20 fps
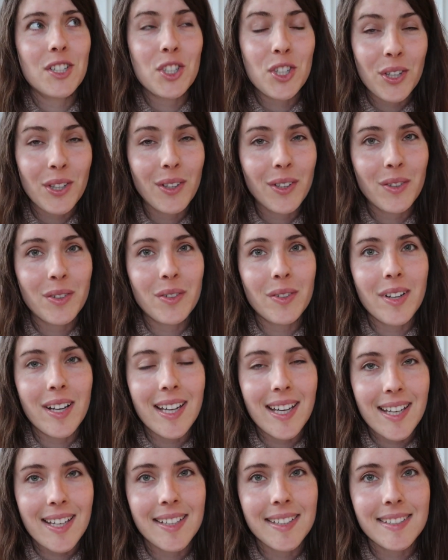too
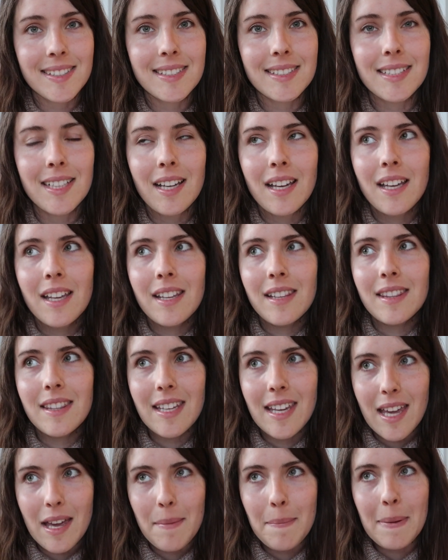is
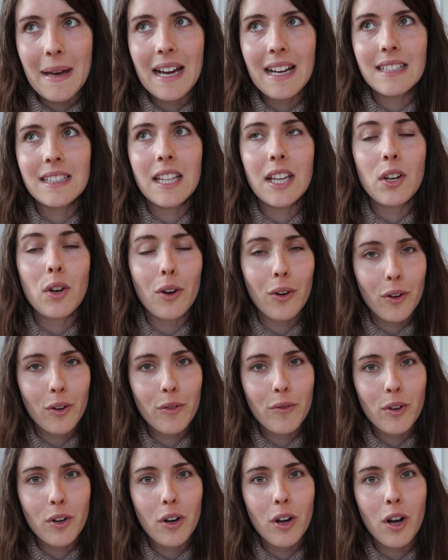the impact that
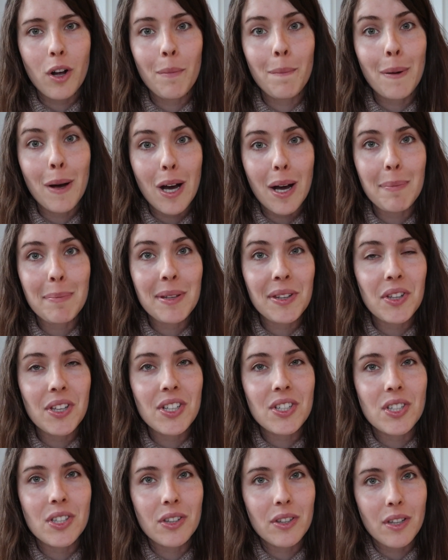overall
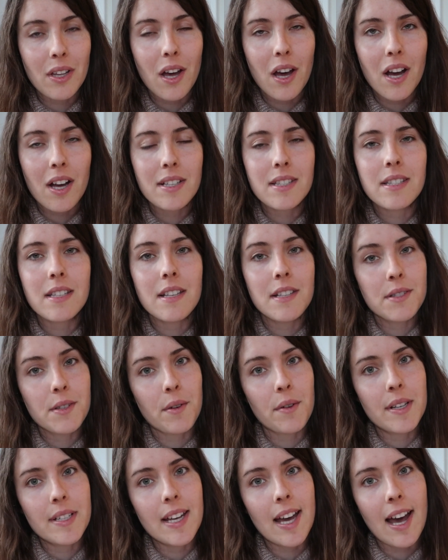population loss is
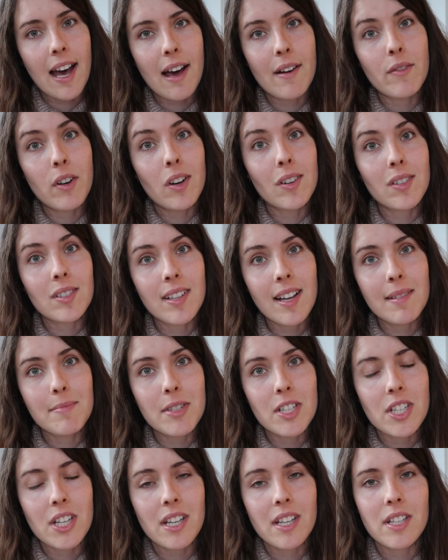going to have on
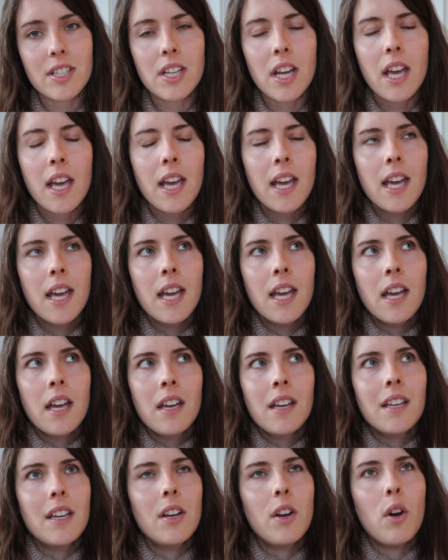climate change.
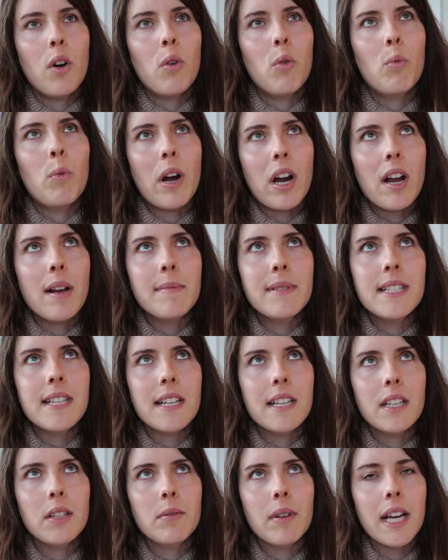You know, where I'm
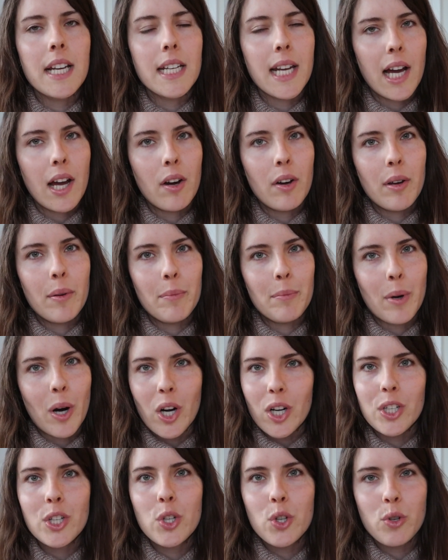standing right now in
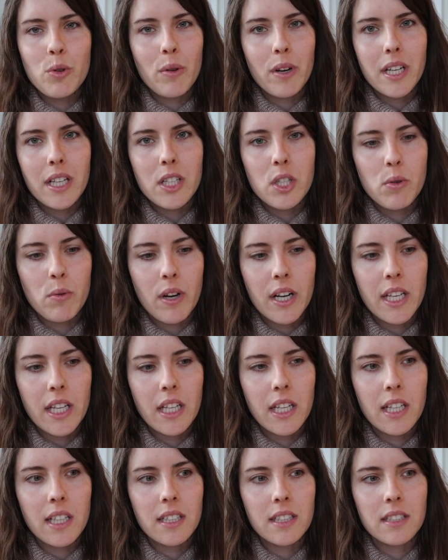March twenty
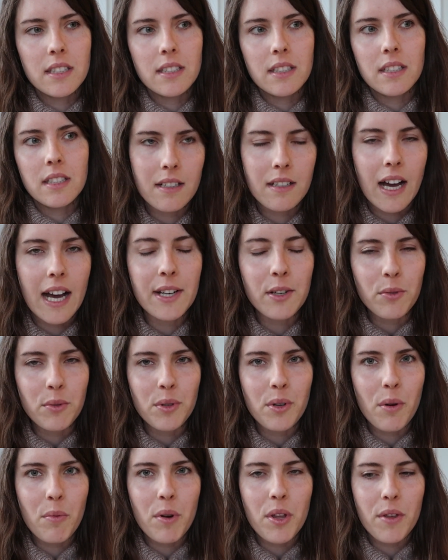twenty, I
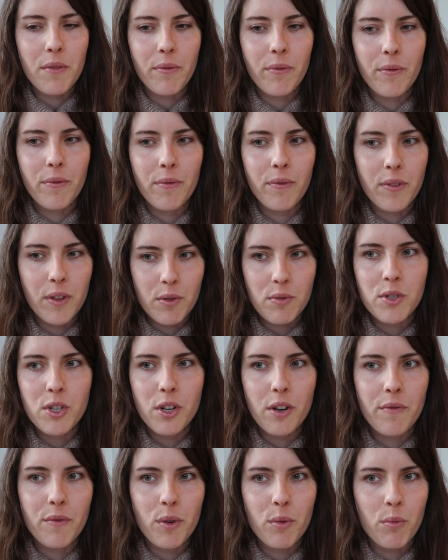don't know where the
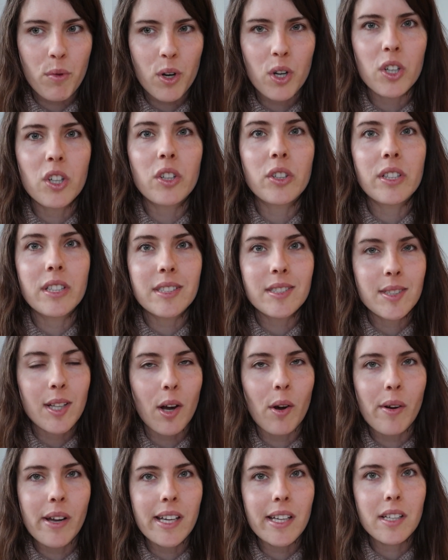future of the world is
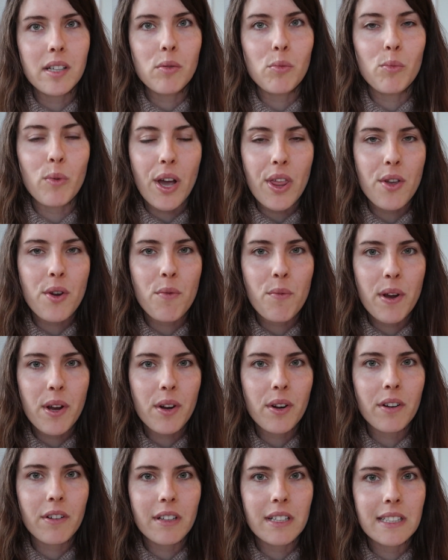going, whether
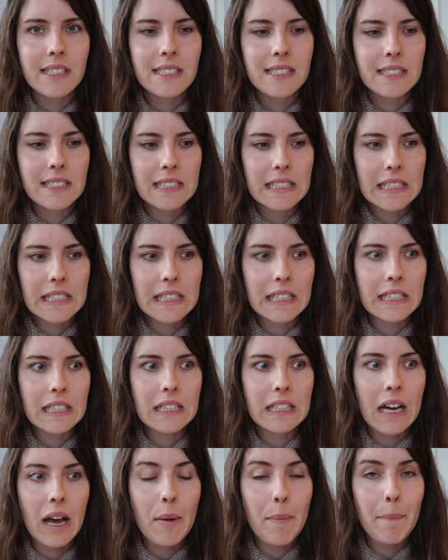we are going to
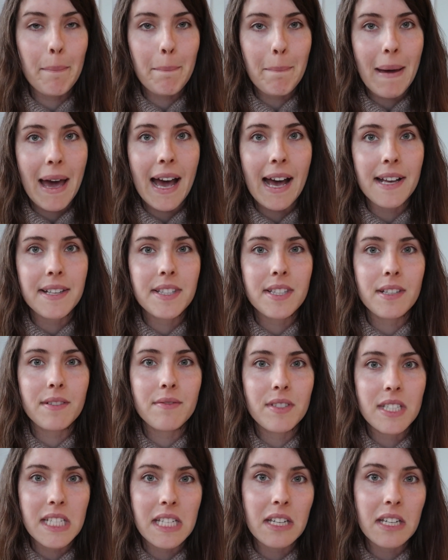see a massive